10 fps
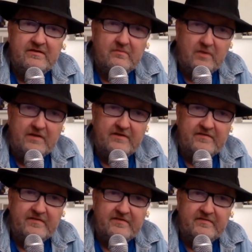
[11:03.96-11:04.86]
Writers'
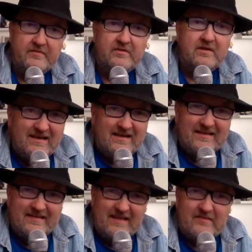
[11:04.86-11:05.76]
Festival,
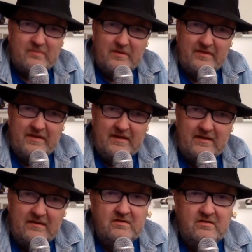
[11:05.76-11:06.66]
that's one thing.
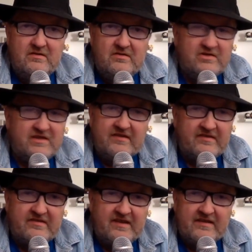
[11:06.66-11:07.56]
She
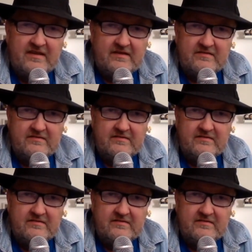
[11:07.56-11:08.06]
doesn't say that.